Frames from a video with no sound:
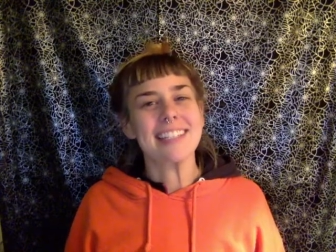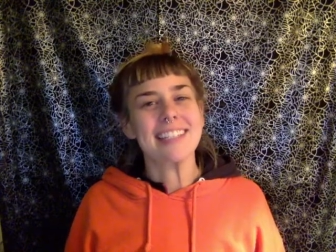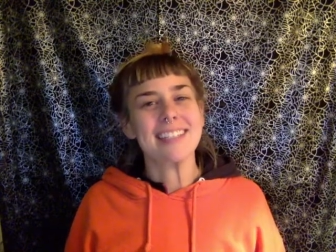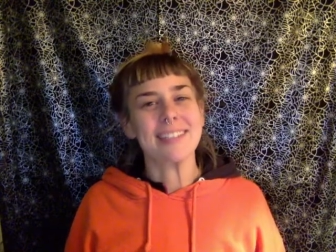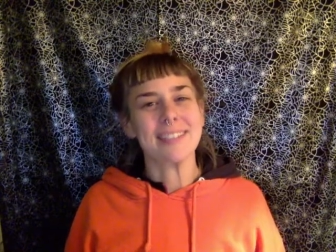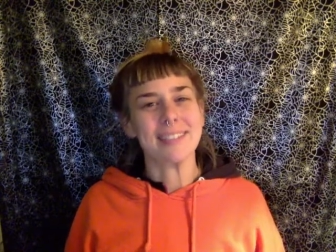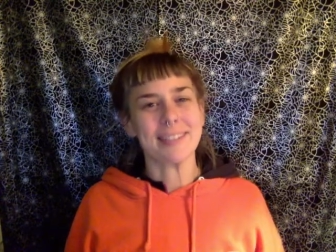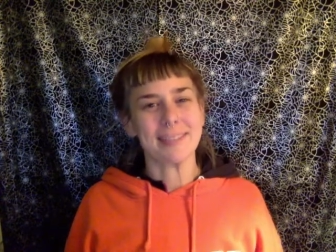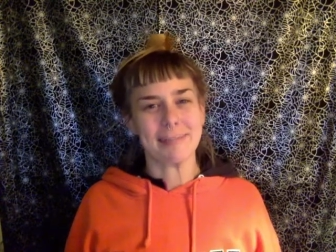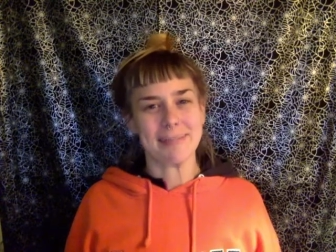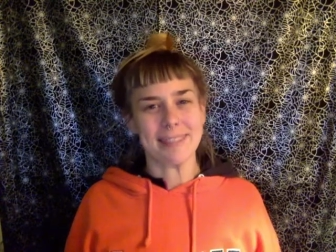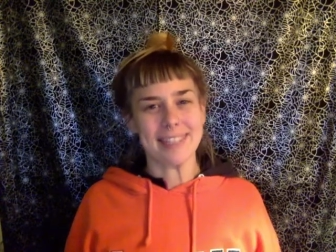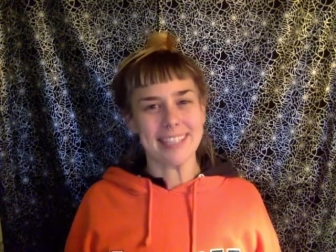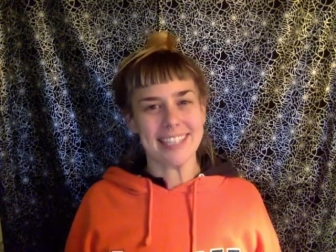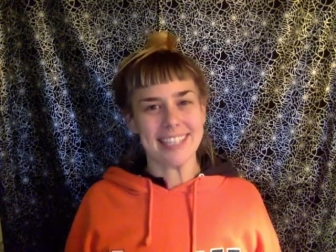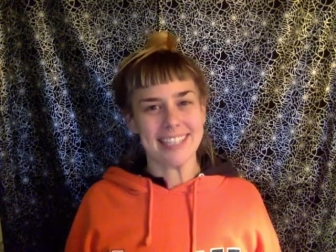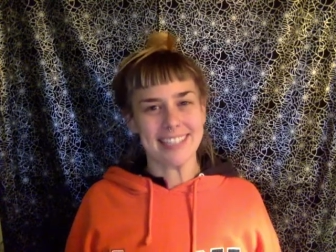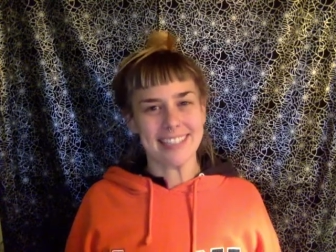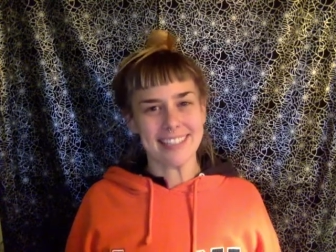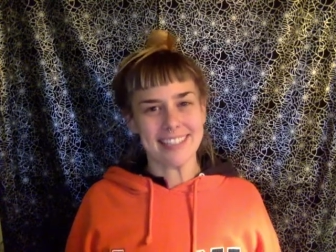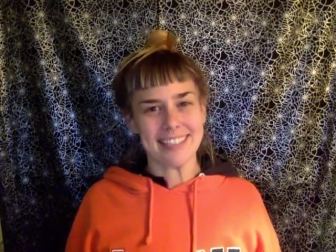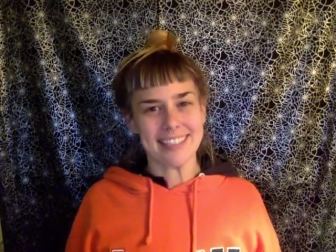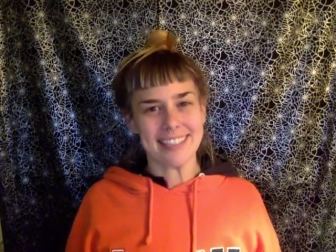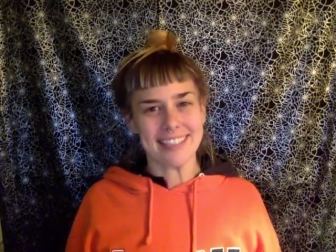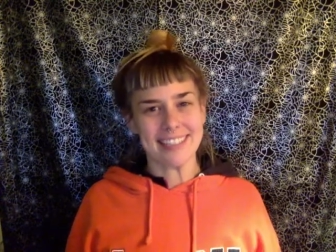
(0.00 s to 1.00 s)

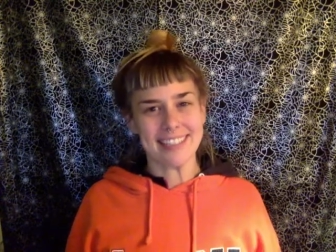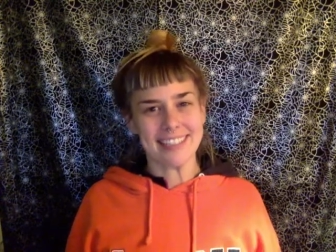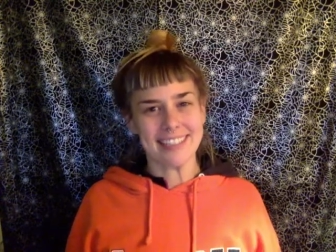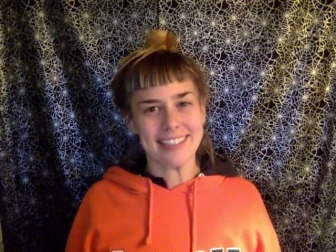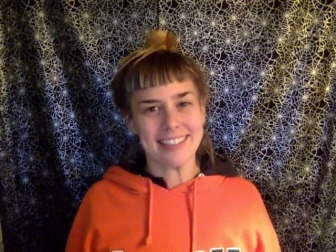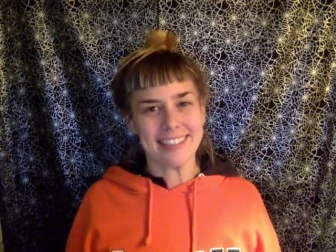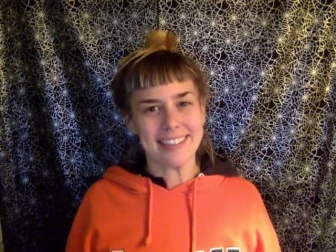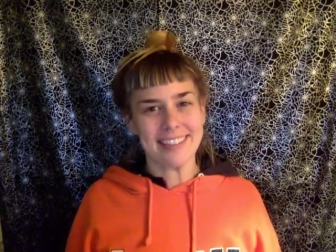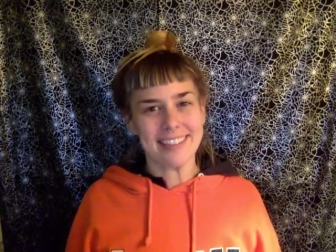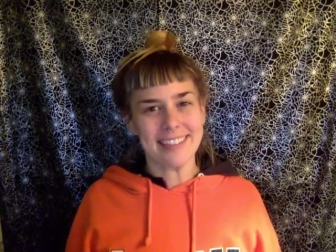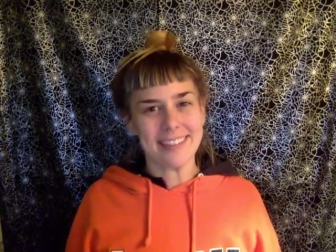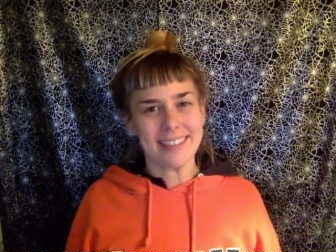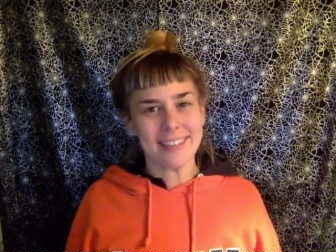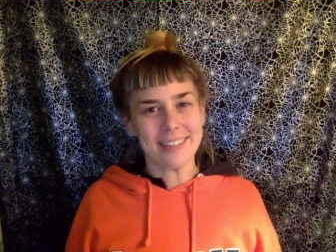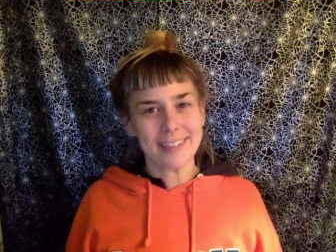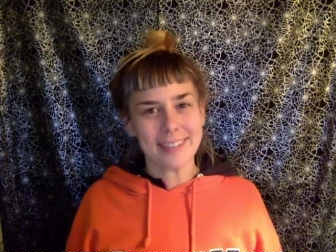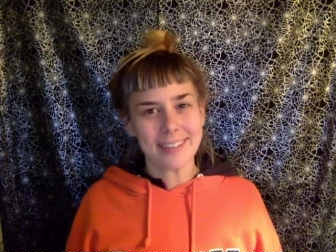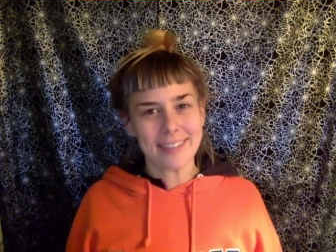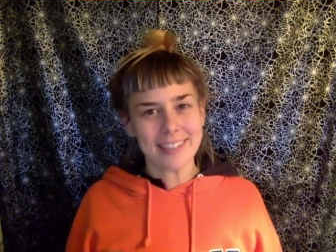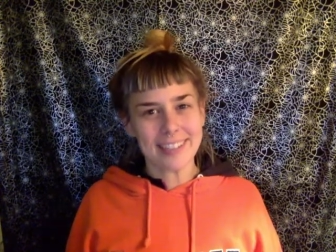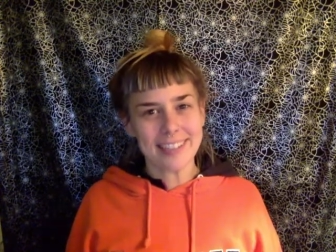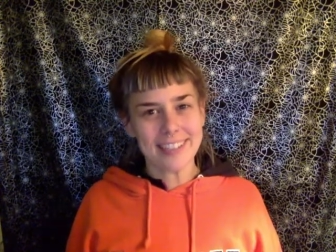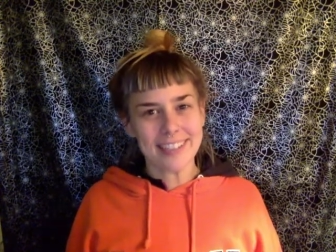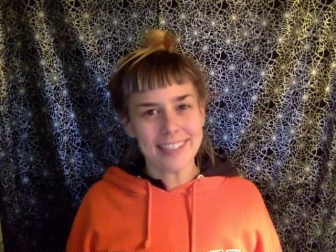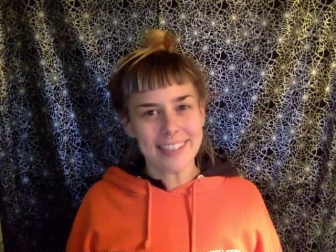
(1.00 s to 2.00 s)
circumstances
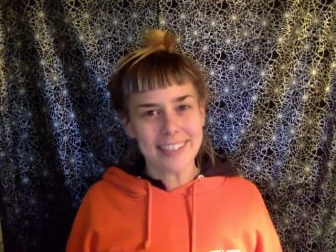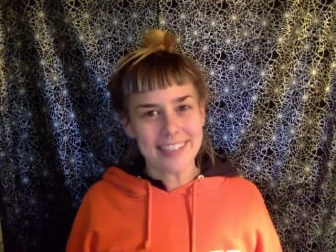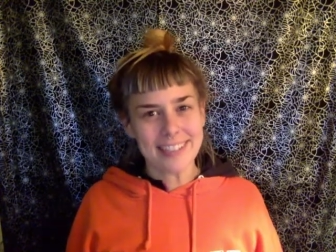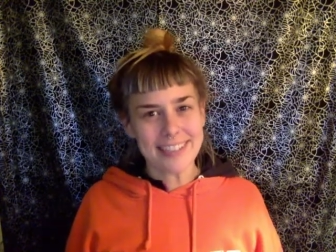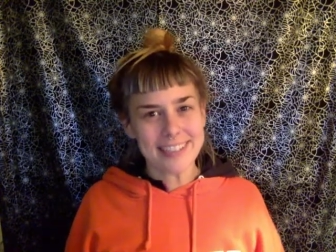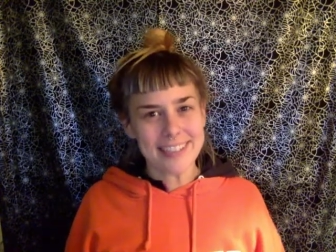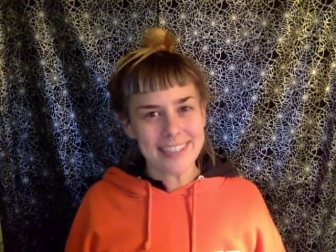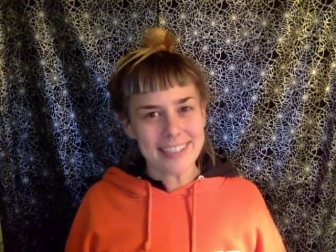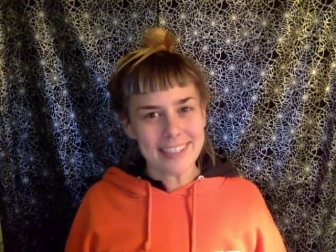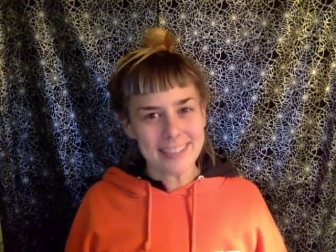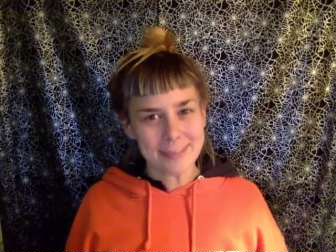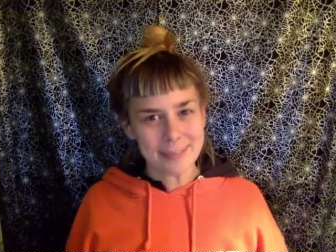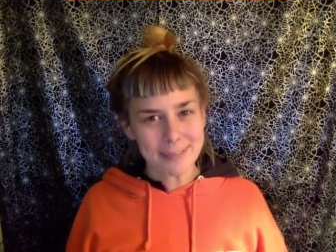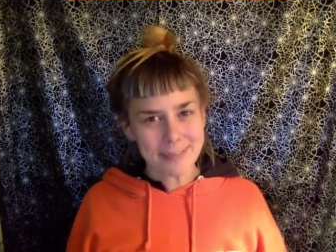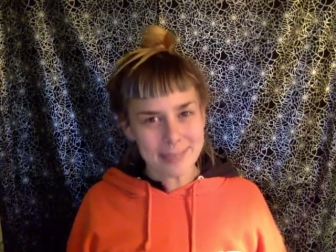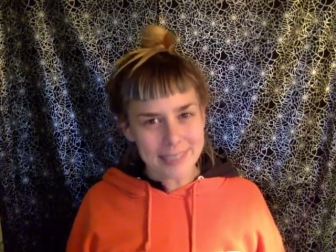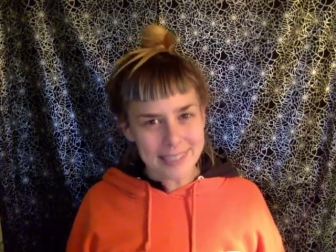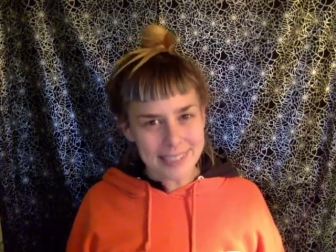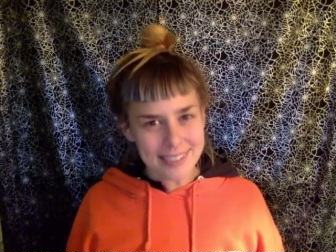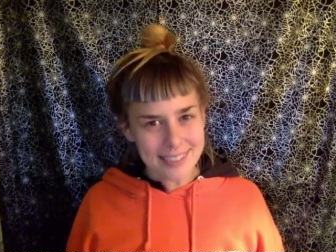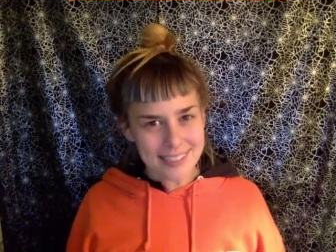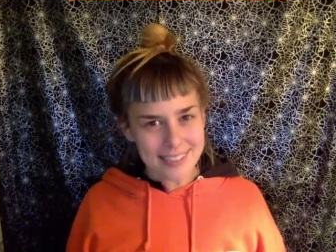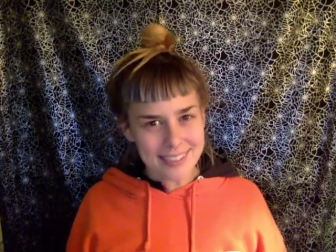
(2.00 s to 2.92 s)
look different.